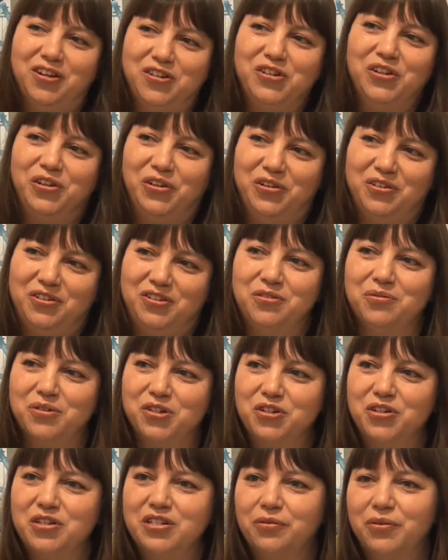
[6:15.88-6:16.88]
we can do to
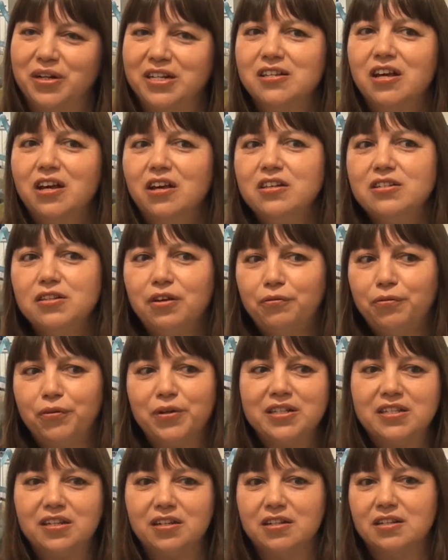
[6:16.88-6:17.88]
reduce the risk. So
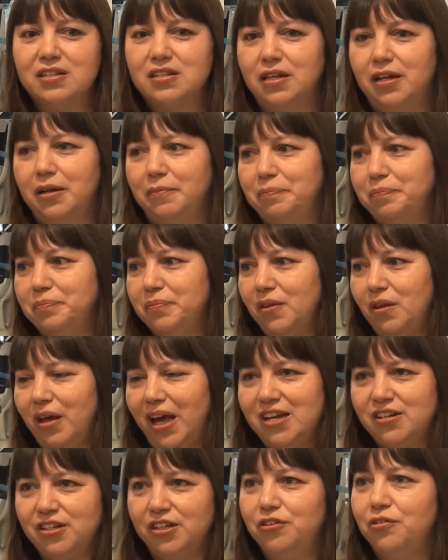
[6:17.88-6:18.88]
for instance,
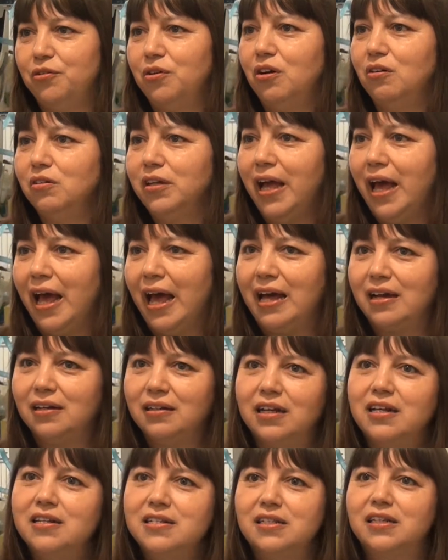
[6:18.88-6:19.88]
18-year-old
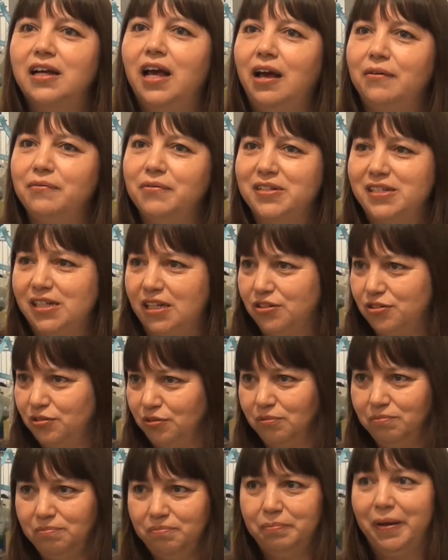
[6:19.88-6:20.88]
cat needs to have a
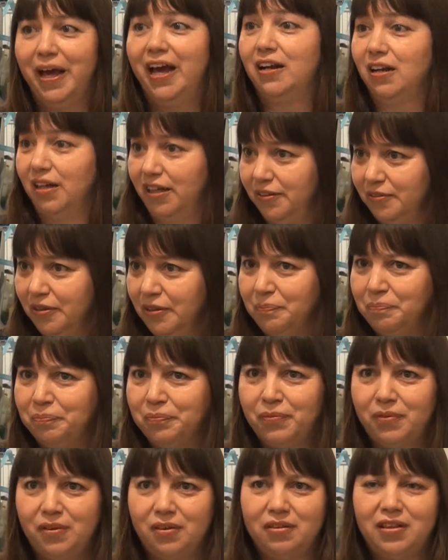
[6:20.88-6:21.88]
dental badly.
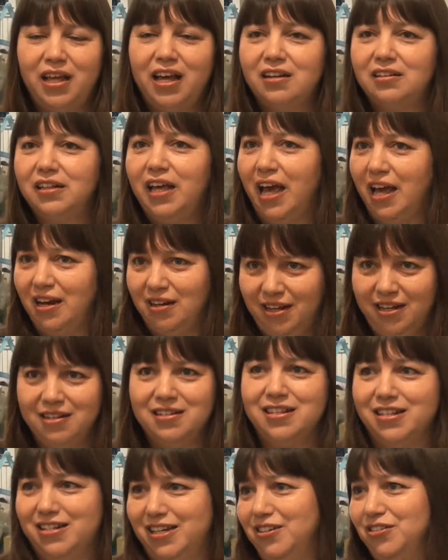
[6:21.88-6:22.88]
That cat
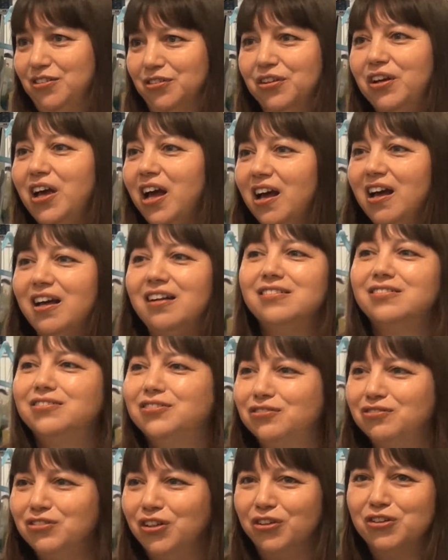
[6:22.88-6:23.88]
needs the dental. You
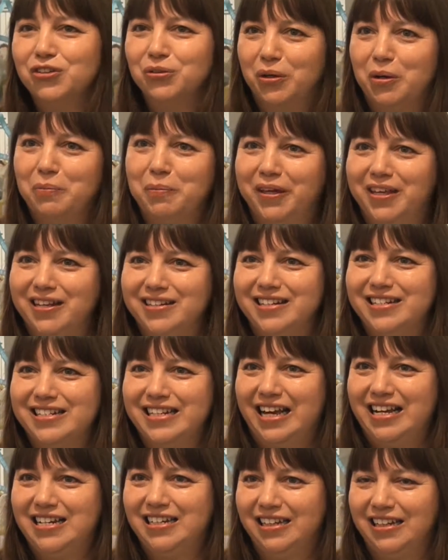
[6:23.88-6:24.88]
can't not do it because
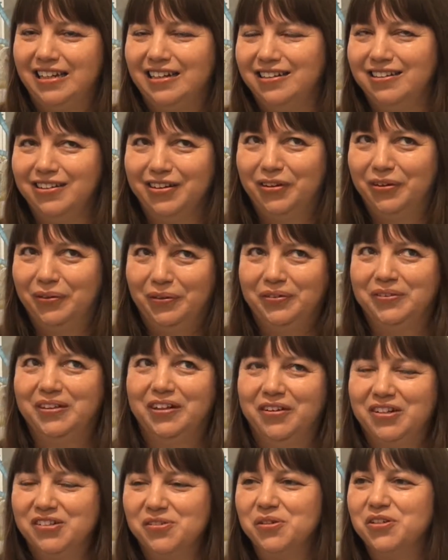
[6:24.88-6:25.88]
it's 18 and go, oh
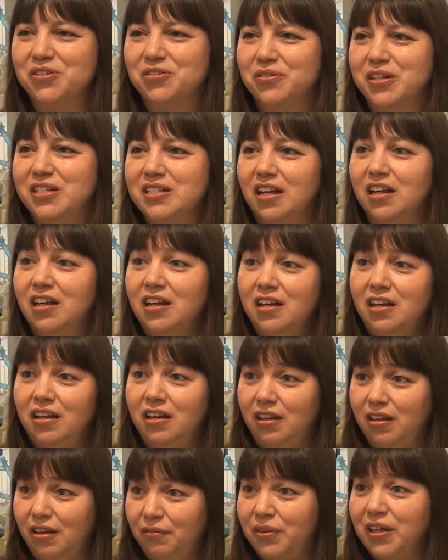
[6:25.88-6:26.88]
no, I don't want to risk it.
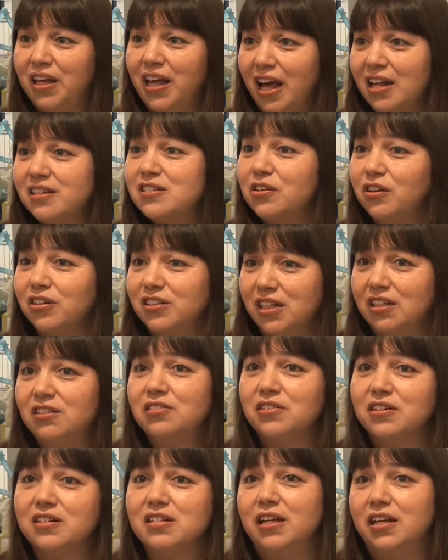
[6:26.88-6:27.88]
If the cat's got
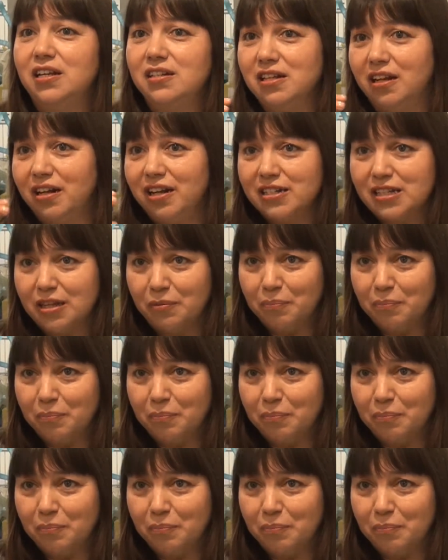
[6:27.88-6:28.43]
dental disease and